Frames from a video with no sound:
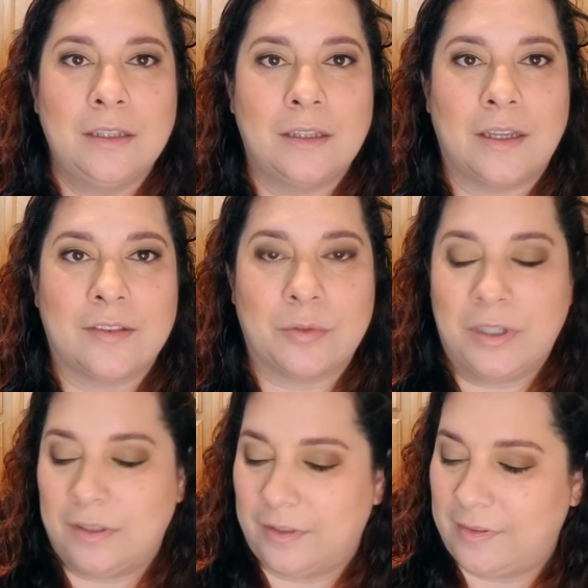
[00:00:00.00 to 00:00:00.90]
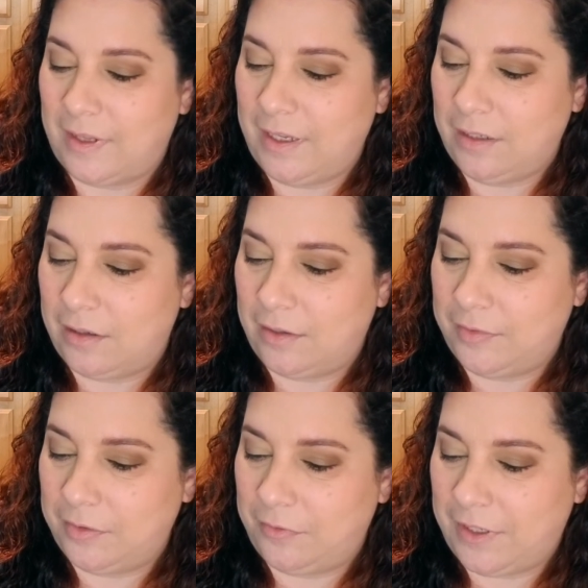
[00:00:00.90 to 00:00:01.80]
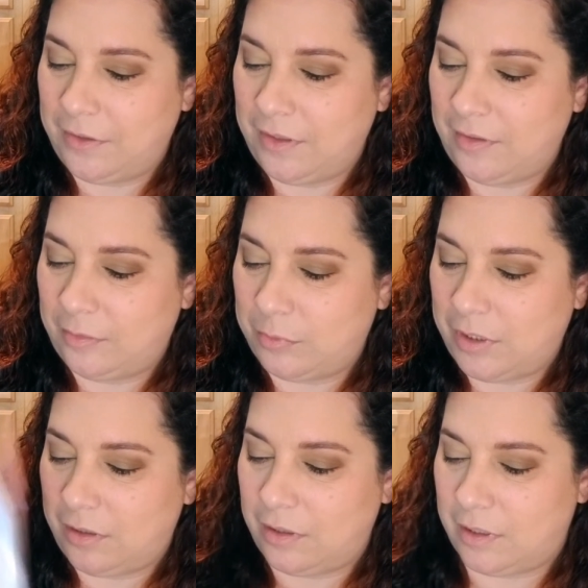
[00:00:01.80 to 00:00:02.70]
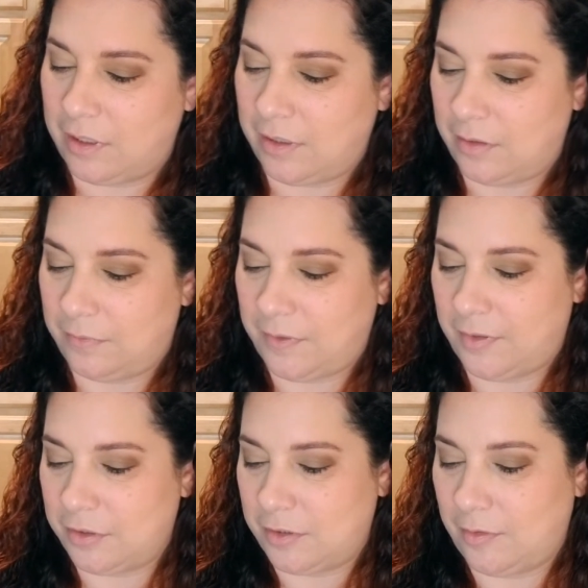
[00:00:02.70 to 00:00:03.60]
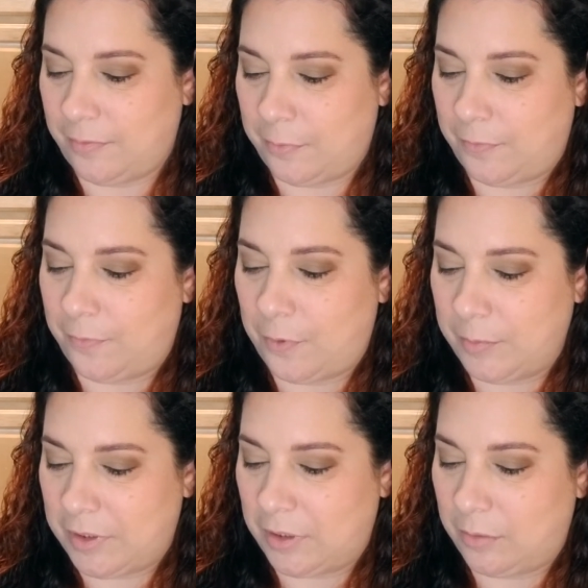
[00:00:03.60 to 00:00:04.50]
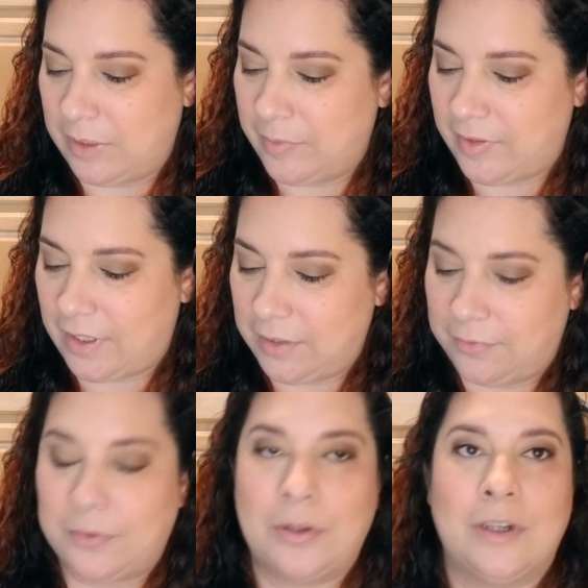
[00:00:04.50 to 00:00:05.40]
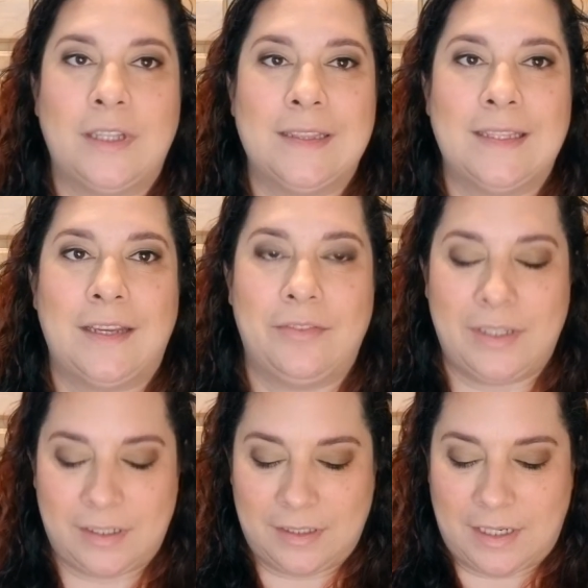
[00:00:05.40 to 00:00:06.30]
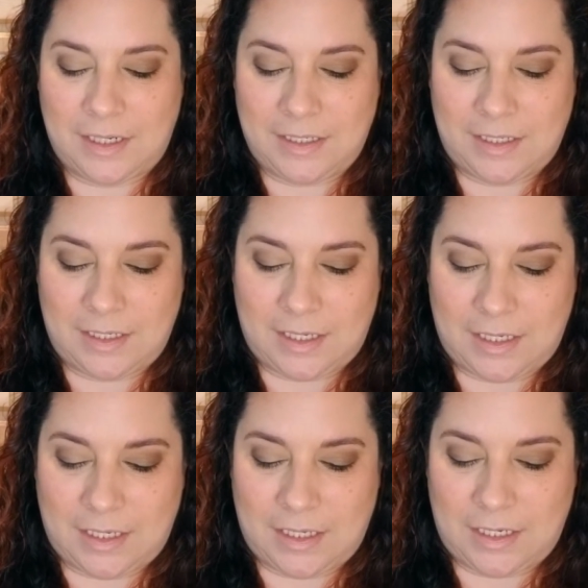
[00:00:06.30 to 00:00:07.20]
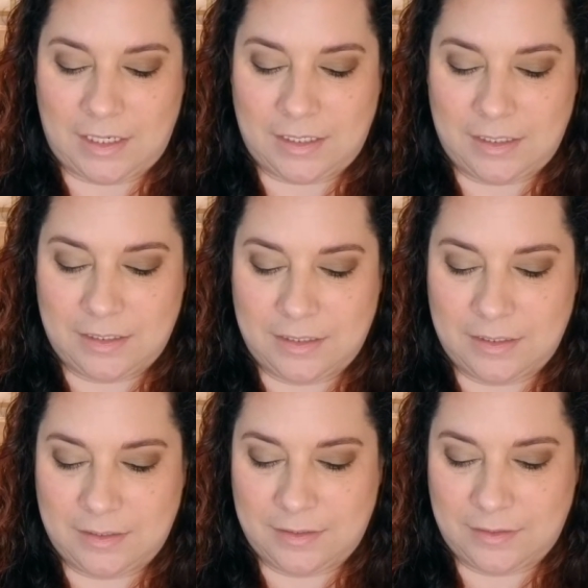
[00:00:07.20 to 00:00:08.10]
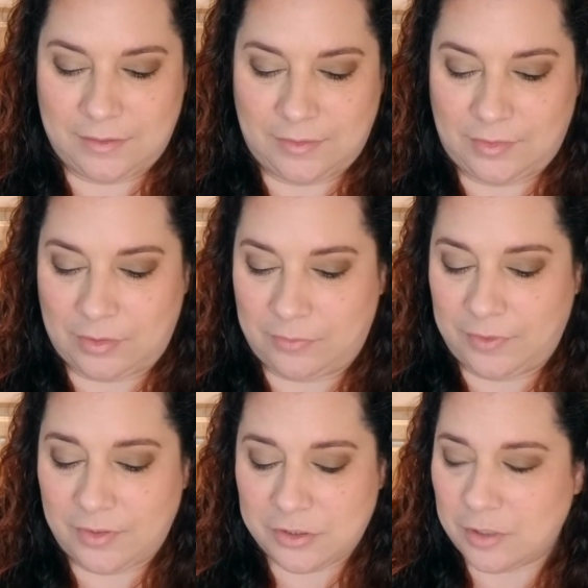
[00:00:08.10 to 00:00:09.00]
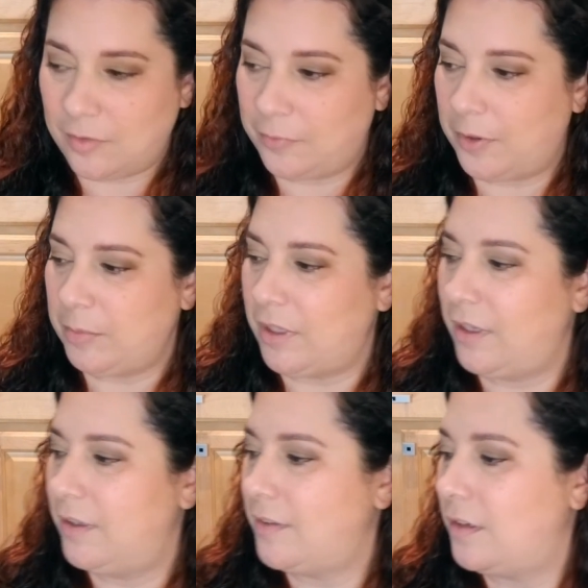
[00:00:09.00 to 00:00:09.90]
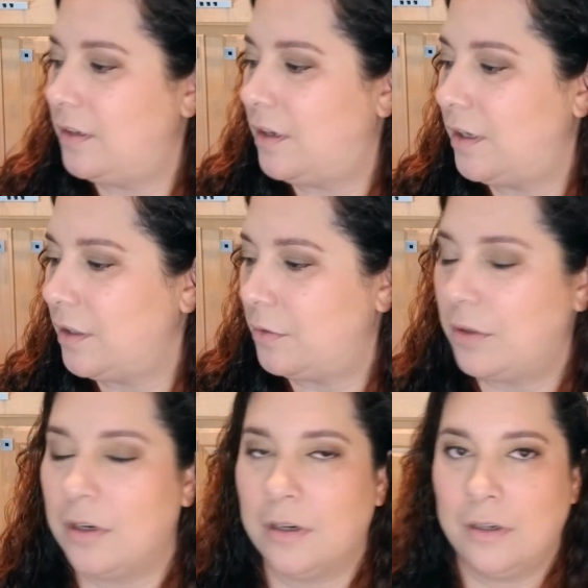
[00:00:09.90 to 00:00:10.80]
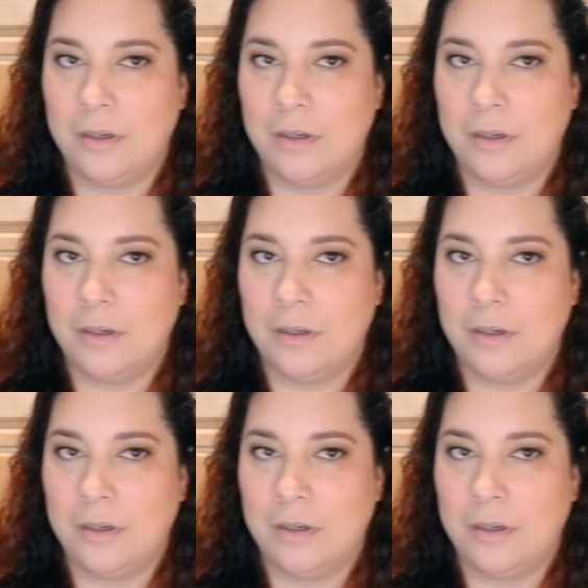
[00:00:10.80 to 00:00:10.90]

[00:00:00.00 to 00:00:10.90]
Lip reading: That's what it looks like. Also found this one on the Physicians Formula website for $11.99. So Physicians Formula is not your